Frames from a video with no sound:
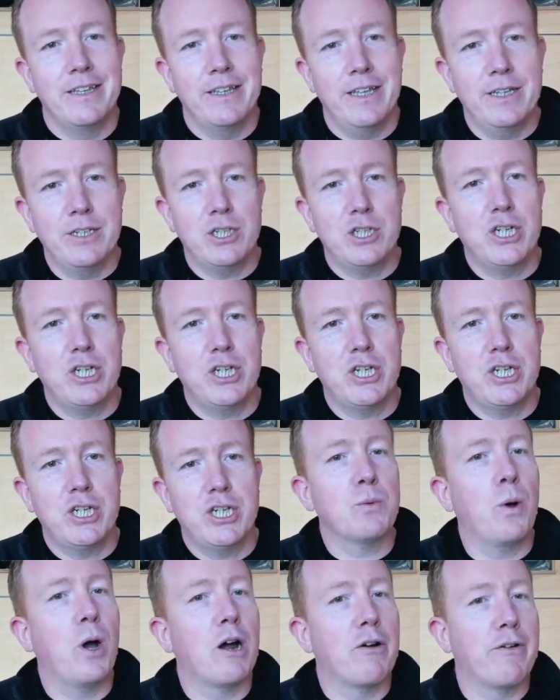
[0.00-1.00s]
it's
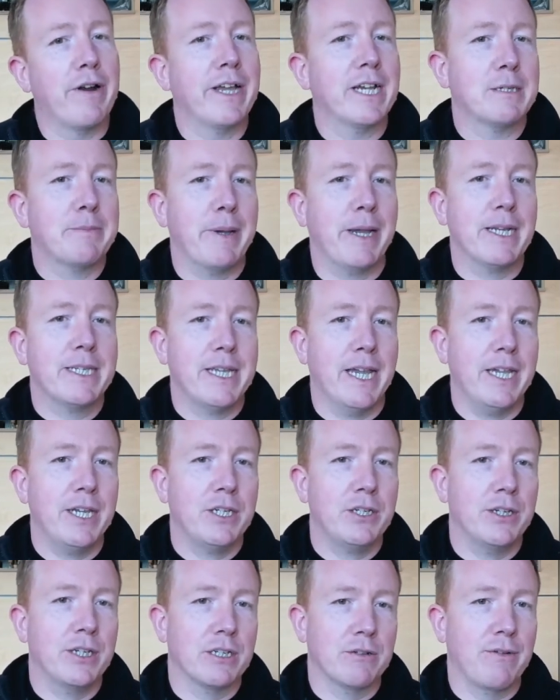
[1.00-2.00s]
changed what our
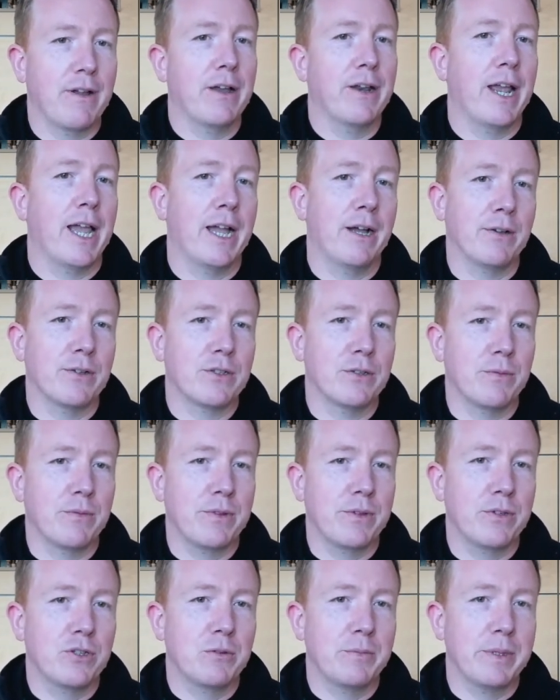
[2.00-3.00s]
expectation is around how
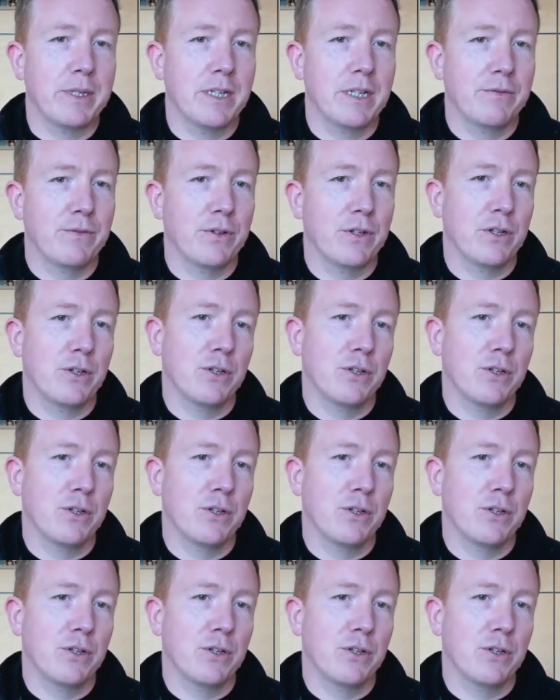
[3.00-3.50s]
something should be delivered.